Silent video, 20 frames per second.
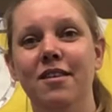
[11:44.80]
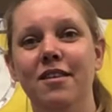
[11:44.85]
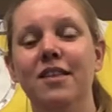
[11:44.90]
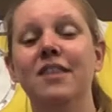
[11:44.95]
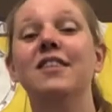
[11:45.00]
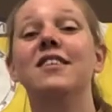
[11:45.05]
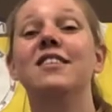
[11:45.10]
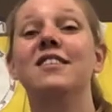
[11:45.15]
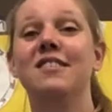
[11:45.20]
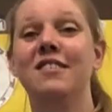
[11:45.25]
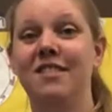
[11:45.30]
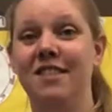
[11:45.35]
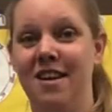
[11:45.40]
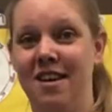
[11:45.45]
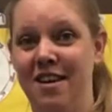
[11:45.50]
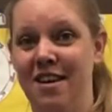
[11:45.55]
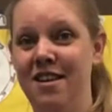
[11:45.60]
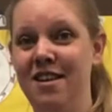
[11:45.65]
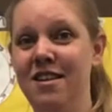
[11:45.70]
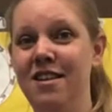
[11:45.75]

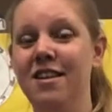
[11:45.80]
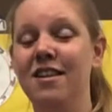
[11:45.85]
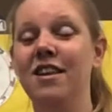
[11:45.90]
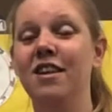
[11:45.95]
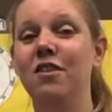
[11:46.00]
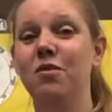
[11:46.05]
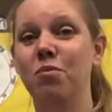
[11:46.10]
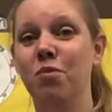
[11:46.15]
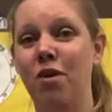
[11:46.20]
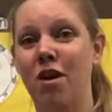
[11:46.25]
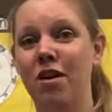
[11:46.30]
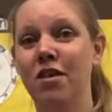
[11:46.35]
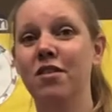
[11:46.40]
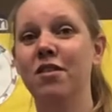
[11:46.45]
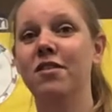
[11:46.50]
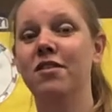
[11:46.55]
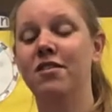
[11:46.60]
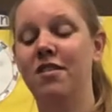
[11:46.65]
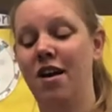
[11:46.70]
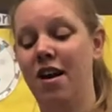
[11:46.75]
Sun. It needs water,
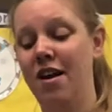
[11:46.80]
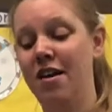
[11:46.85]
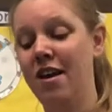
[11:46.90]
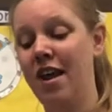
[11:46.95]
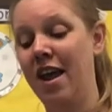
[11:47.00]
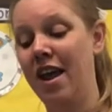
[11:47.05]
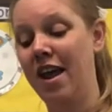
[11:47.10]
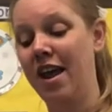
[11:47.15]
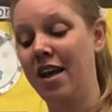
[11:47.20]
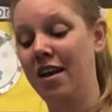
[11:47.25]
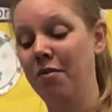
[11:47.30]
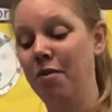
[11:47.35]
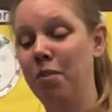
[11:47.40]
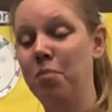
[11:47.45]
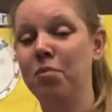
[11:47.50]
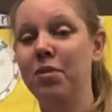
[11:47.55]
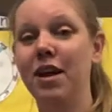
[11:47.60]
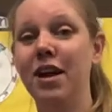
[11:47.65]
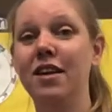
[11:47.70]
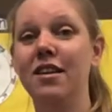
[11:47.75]
sun, and we
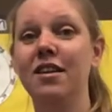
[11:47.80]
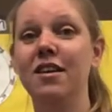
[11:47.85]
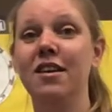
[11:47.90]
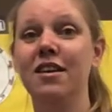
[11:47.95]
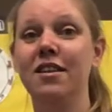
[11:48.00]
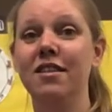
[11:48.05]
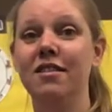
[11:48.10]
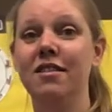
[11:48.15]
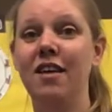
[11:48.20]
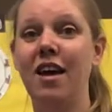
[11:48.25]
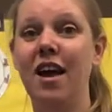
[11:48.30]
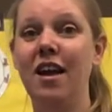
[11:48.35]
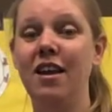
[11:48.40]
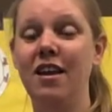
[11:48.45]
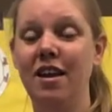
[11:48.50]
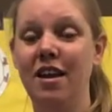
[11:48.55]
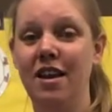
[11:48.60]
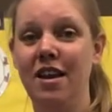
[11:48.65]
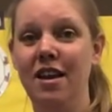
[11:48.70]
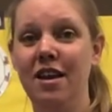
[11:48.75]
plant it inside
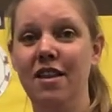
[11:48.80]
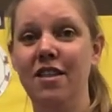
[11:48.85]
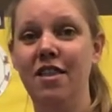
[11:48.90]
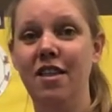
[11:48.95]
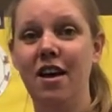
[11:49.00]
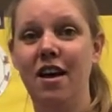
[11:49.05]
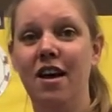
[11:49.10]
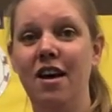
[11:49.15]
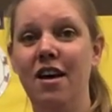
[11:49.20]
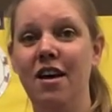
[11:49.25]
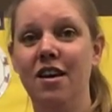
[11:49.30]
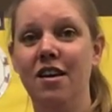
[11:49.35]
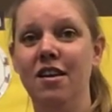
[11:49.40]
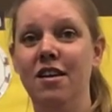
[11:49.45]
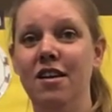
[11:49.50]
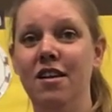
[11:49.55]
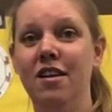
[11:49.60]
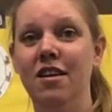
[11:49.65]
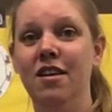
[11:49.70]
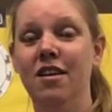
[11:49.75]
in the
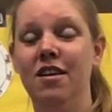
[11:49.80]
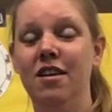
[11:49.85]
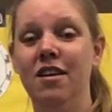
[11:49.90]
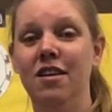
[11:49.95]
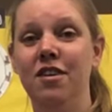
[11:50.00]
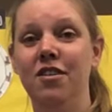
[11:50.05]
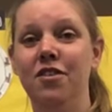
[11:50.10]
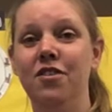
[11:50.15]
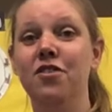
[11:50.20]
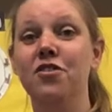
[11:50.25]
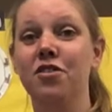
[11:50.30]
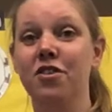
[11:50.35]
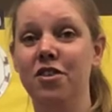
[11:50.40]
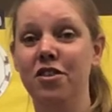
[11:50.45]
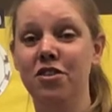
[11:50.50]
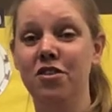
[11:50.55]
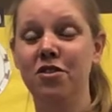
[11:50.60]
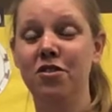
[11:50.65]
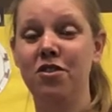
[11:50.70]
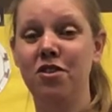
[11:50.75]

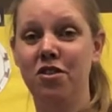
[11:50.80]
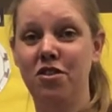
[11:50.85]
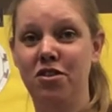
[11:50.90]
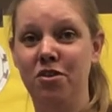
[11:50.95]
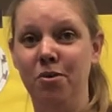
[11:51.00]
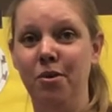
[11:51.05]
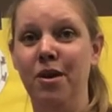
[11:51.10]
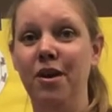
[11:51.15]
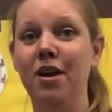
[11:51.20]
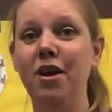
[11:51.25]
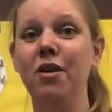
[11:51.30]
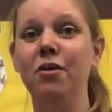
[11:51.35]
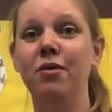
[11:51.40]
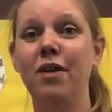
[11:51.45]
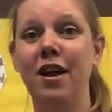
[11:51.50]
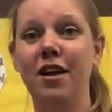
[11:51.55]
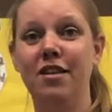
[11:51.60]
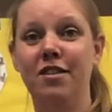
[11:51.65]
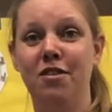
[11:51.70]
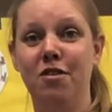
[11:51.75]
dirt or the soil,
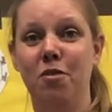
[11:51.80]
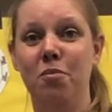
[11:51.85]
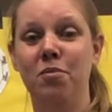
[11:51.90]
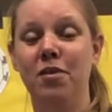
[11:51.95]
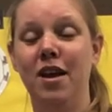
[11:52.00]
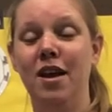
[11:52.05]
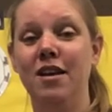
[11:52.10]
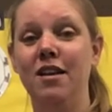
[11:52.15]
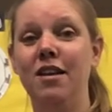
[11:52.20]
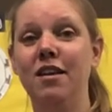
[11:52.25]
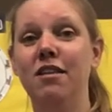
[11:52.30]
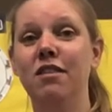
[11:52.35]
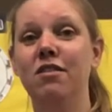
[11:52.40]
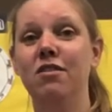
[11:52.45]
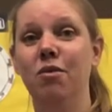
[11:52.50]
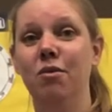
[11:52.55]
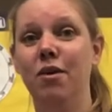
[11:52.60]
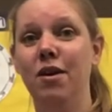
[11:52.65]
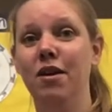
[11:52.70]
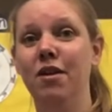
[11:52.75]
right? So a plant needs
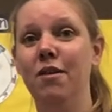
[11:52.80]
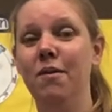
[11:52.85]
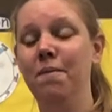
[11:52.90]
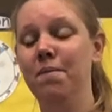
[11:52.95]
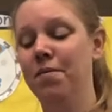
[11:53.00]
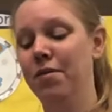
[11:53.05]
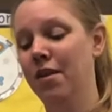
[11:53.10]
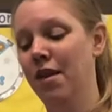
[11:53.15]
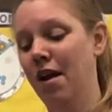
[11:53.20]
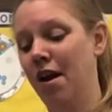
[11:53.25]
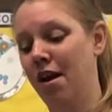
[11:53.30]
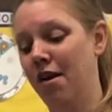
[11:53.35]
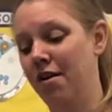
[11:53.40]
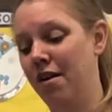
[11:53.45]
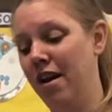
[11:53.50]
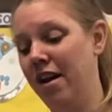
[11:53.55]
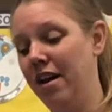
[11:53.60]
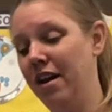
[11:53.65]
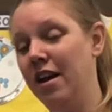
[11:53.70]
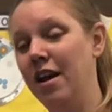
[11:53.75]
soil, all
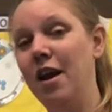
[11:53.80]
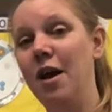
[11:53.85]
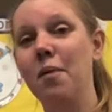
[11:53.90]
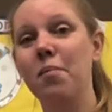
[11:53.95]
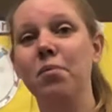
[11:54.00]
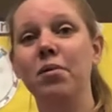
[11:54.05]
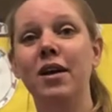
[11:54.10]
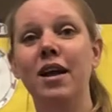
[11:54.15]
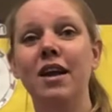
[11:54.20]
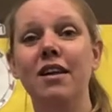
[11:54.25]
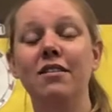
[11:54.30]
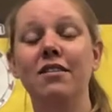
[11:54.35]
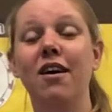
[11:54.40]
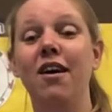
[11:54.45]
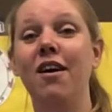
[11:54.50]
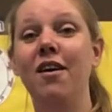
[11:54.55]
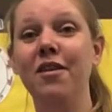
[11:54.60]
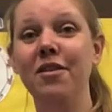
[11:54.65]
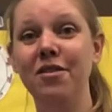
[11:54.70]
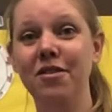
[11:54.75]
right? Plants
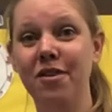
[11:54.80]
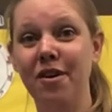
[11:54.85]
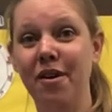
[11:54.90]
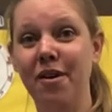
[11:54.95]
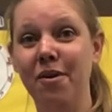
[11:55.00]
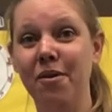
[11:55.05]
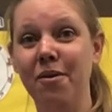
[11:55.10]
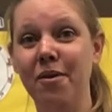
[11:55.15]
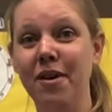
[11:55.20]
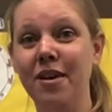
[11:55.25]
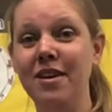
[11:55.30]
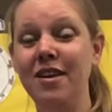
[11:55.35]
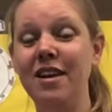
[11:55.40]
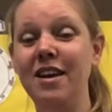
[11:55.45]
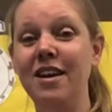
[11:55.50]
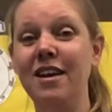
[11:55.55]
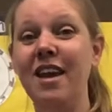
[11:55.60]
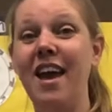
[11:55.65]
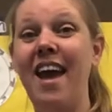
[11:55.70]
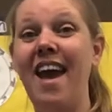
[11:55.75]
also
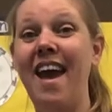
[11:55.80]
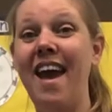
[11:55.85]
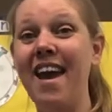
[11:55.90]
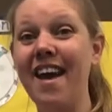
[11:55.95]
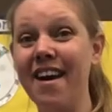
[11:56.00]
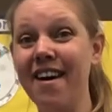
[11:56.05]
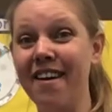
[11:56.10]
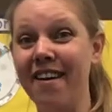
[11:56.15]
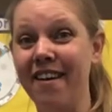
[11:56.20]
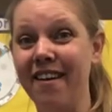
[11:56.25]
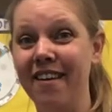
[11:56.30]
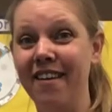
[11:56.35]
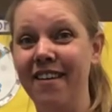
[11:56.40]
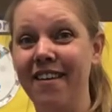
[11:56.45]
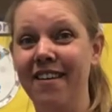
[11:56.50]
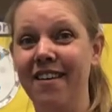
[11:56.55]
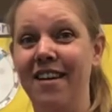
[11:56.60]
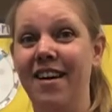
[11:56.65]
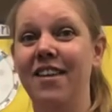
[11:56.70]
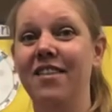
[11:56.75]
need air,
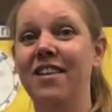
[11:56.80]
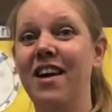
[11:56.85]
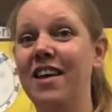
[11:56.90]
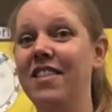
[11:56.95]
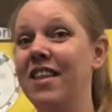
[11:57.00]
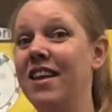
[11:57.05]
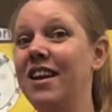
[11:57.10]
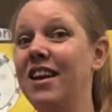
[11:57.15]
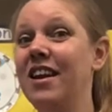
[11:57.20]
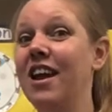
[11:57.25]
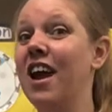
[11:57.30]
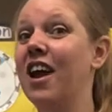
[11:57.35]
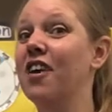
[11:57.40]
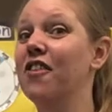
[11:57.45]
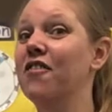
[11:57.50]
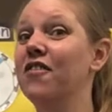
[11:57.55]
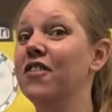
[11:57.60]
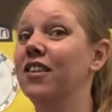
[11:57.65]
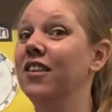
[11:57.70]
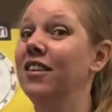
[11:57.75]
all right? They need air
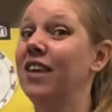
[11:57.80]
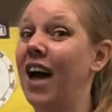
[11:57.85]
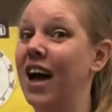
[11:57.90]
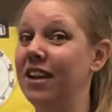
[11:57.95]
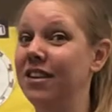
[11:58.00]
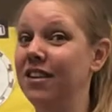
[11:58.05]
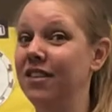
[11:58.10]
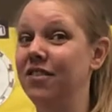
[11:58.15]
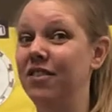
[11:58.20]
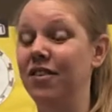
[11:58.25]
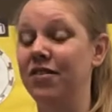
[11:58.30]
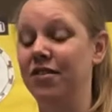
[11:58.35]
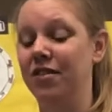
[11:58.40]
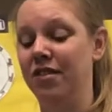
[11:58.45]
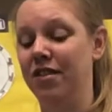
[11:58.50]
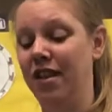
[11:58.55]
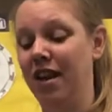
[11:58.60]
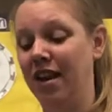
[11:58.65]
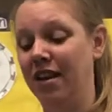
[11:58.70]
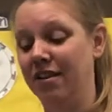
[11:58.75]
for lots of
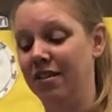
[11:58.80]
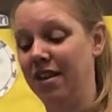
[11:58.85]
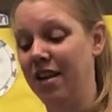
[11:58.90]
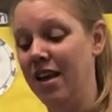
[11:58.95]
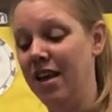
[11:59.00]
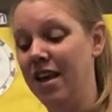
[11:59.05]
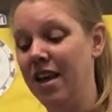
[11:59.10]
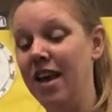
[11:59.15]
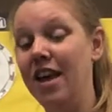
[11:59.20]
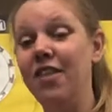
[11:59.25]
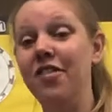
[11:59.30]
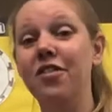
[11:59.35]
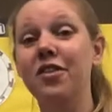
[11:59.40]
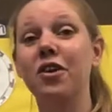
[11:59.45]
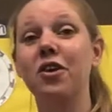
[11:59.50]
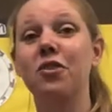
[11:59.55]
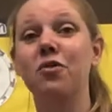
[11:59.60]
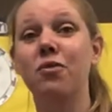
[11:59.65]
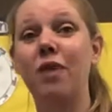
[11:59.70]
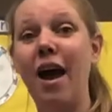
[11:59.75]
different things. In the
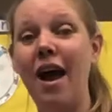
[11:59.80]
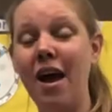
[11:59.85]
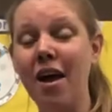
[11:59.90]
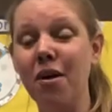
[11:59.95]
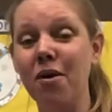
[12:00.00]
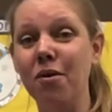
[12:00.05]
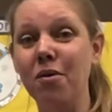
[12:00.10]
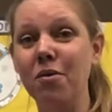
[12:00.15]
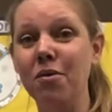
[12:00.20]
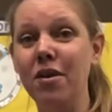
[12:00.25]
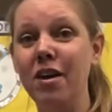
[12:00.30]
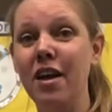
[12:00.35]
ground,